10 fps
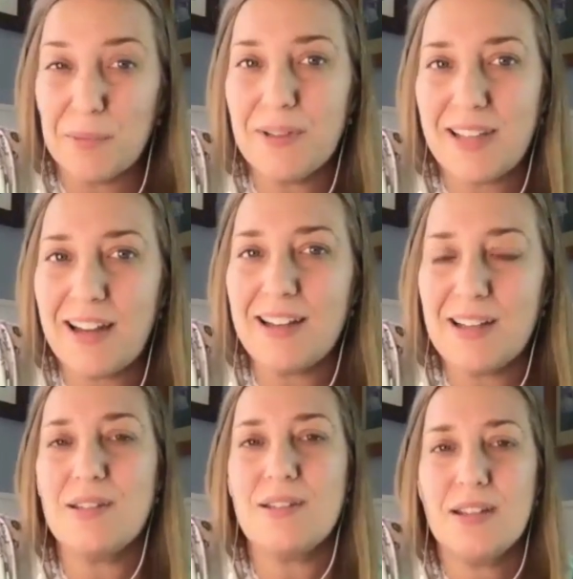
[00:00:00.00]
but that
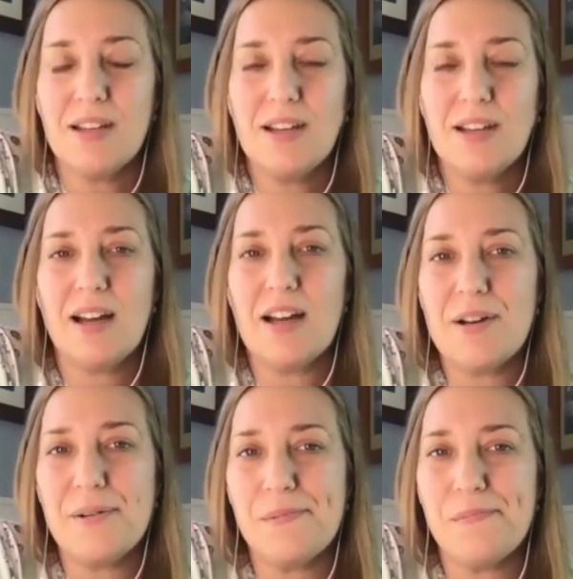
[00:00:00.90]
is
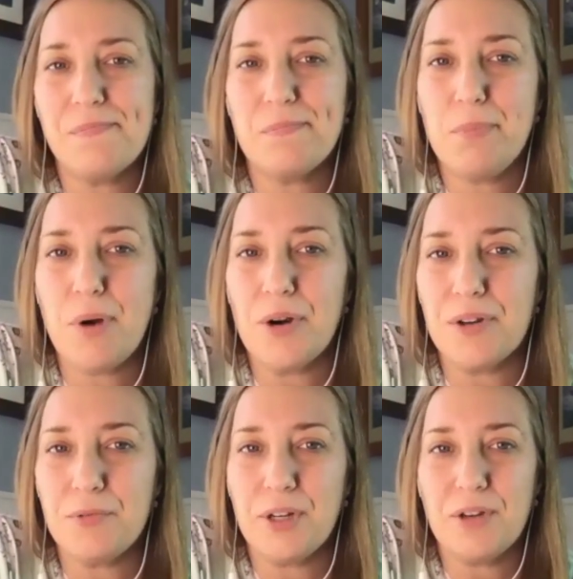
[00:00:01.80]
part of
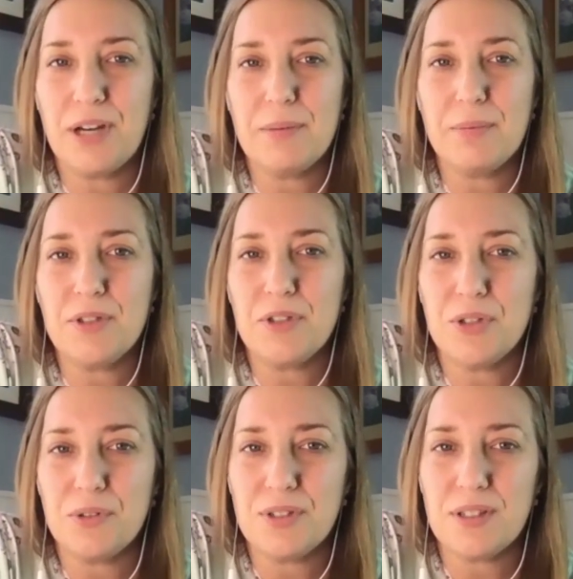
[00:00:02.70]
what you're able to
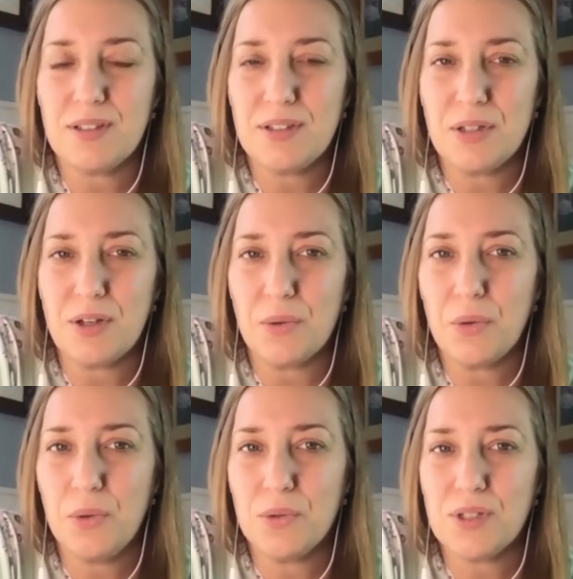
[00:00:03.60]
choose is,
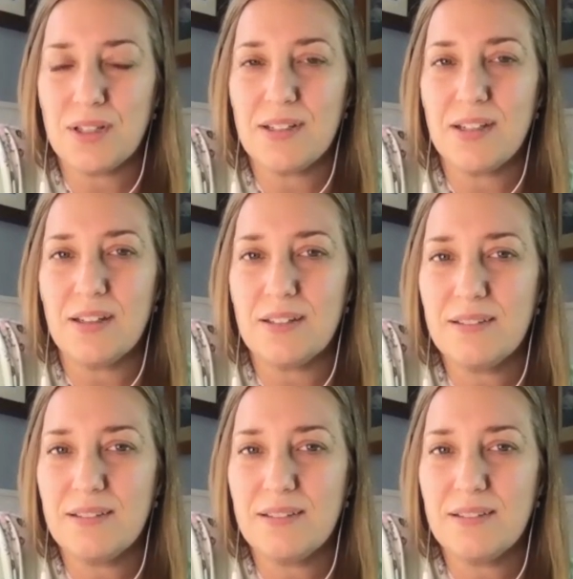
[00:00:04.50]
who's going to see it.